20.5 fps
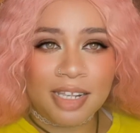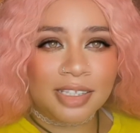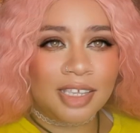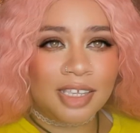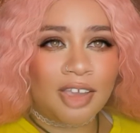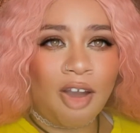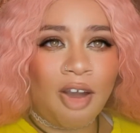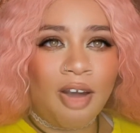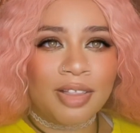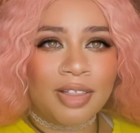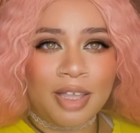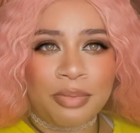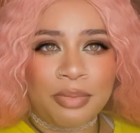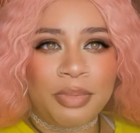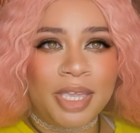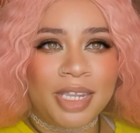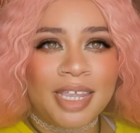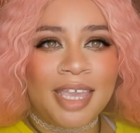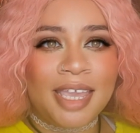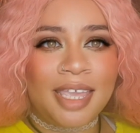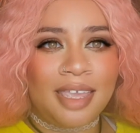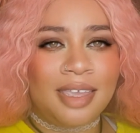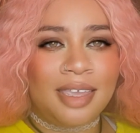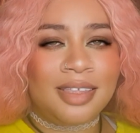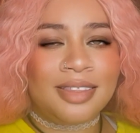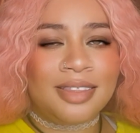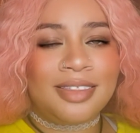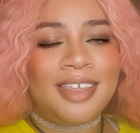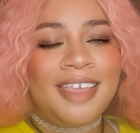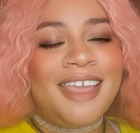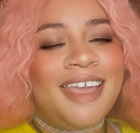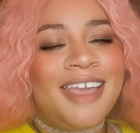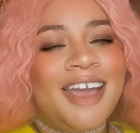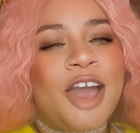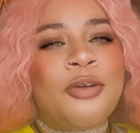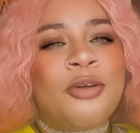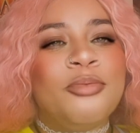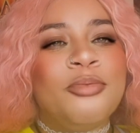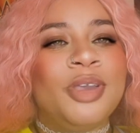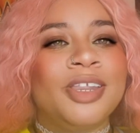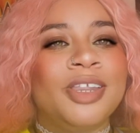call Amina in,
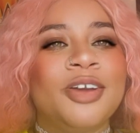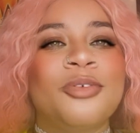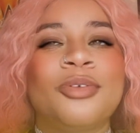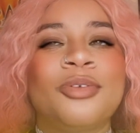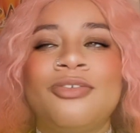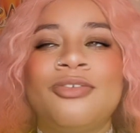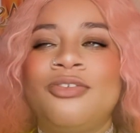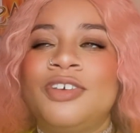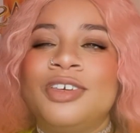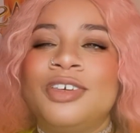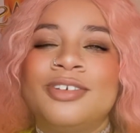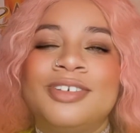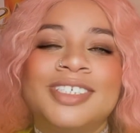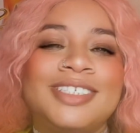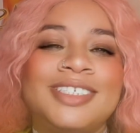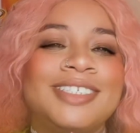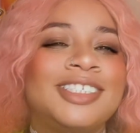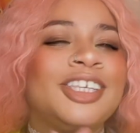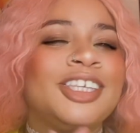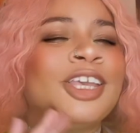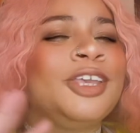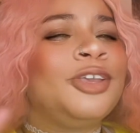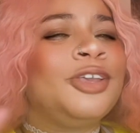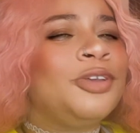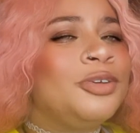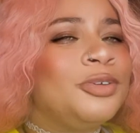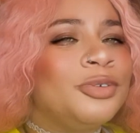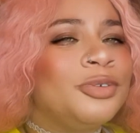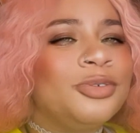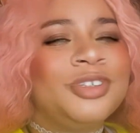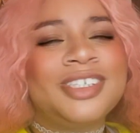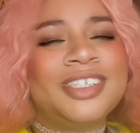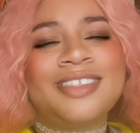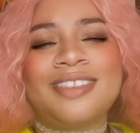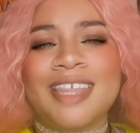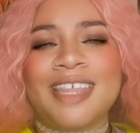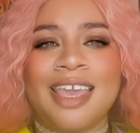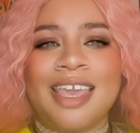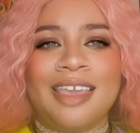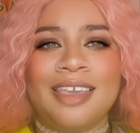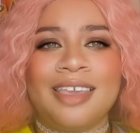Amina reveals this huge
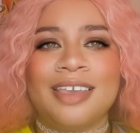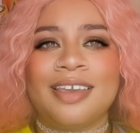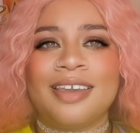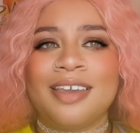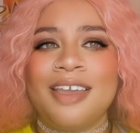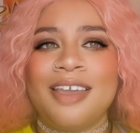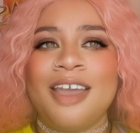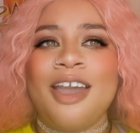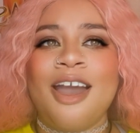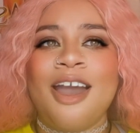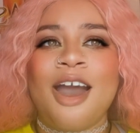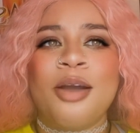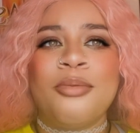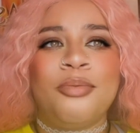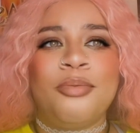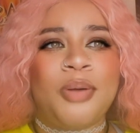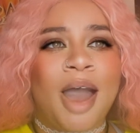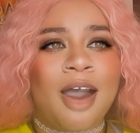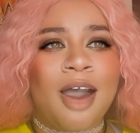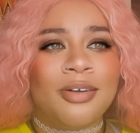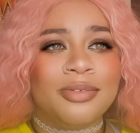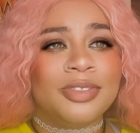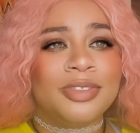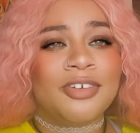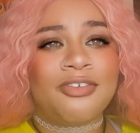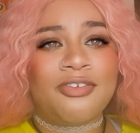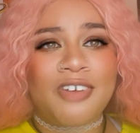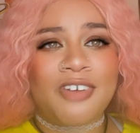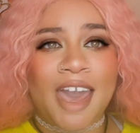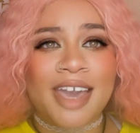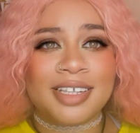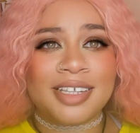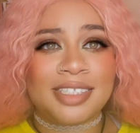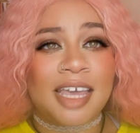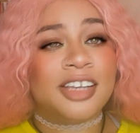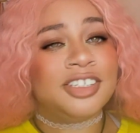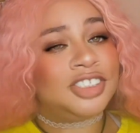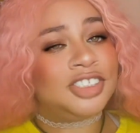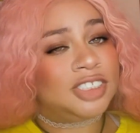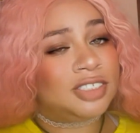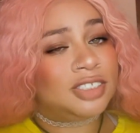thing about the fact that
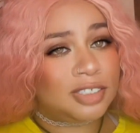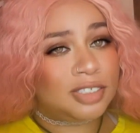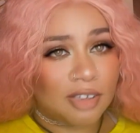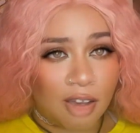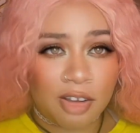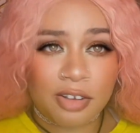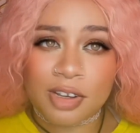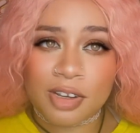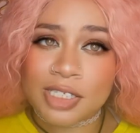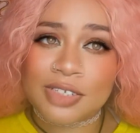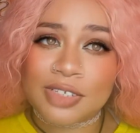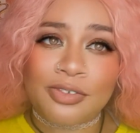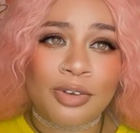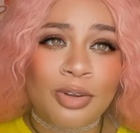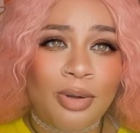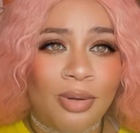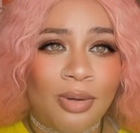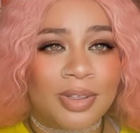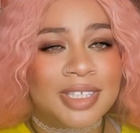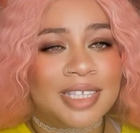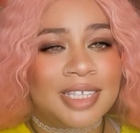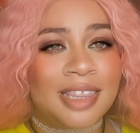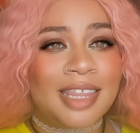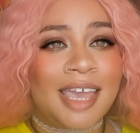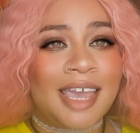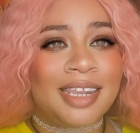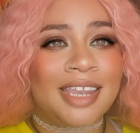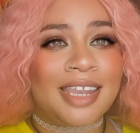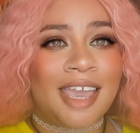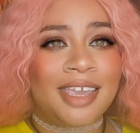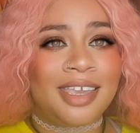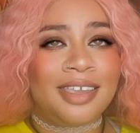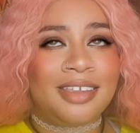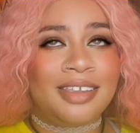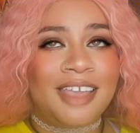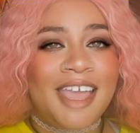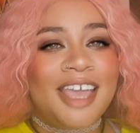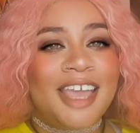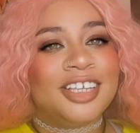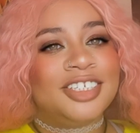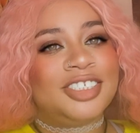she saw Christopher Olsen that night.
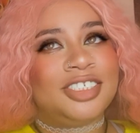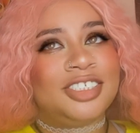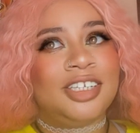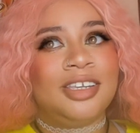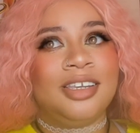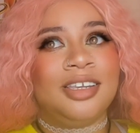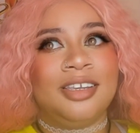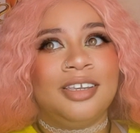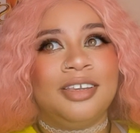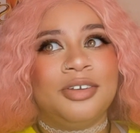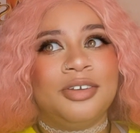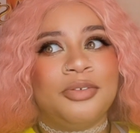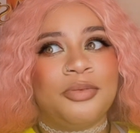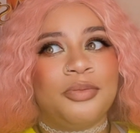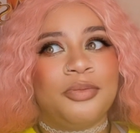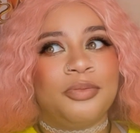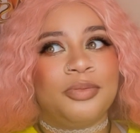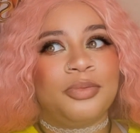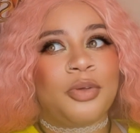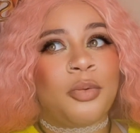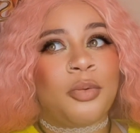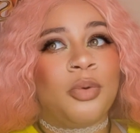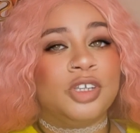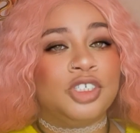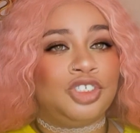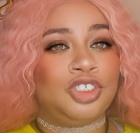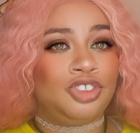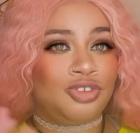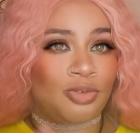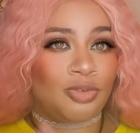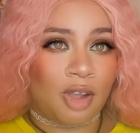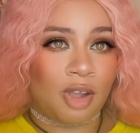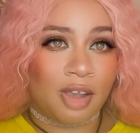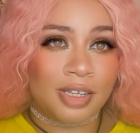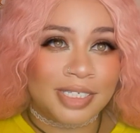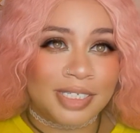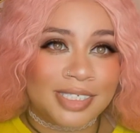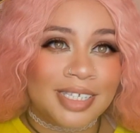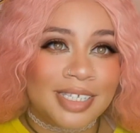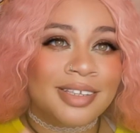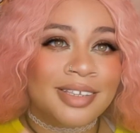She was
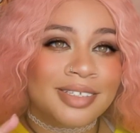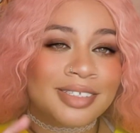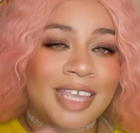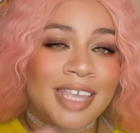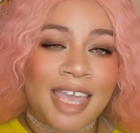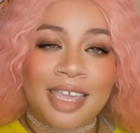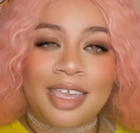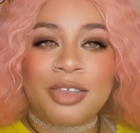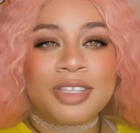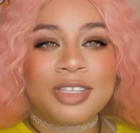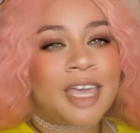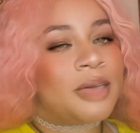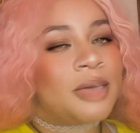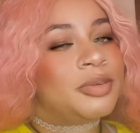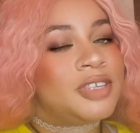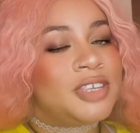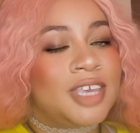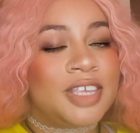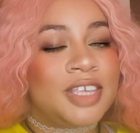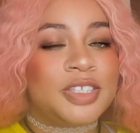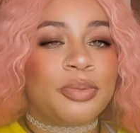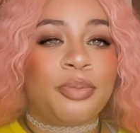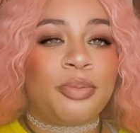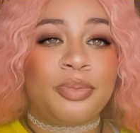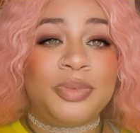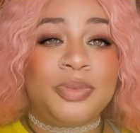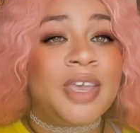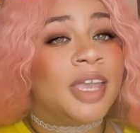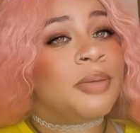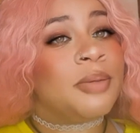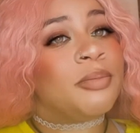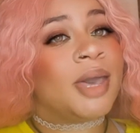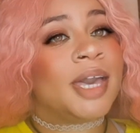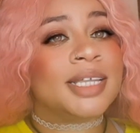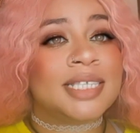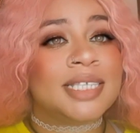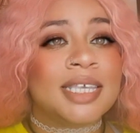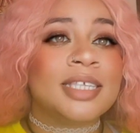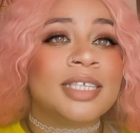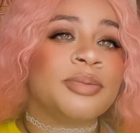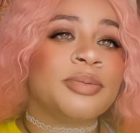drugged, taken back to his
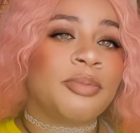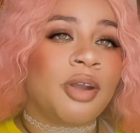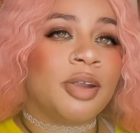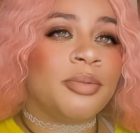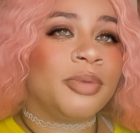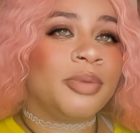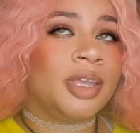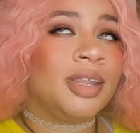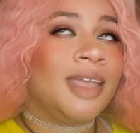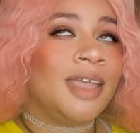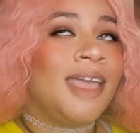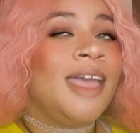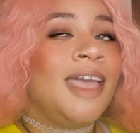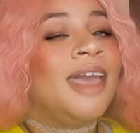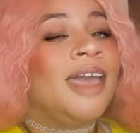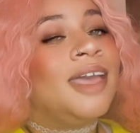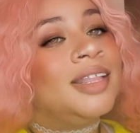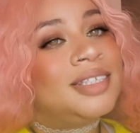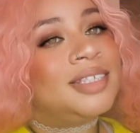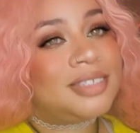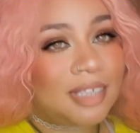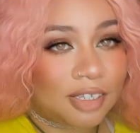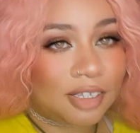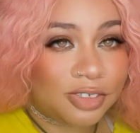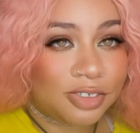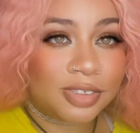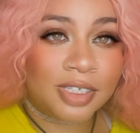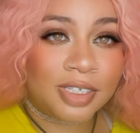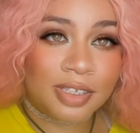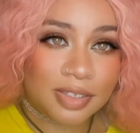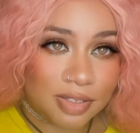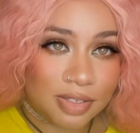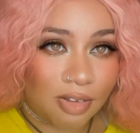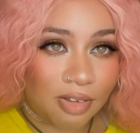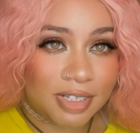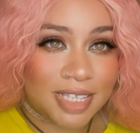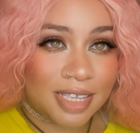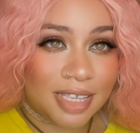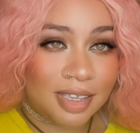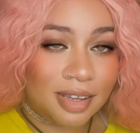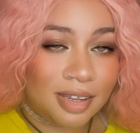apartment, and sexually
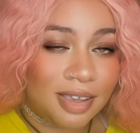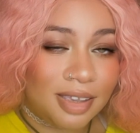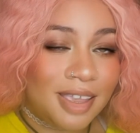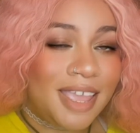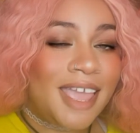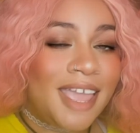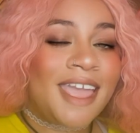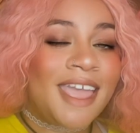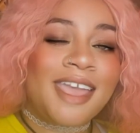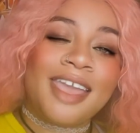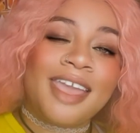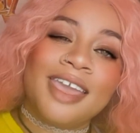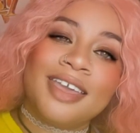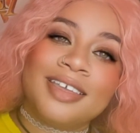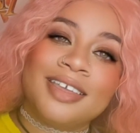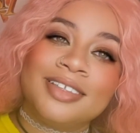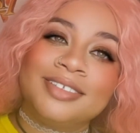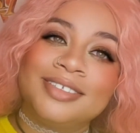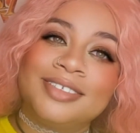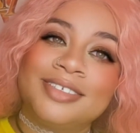assaulted, and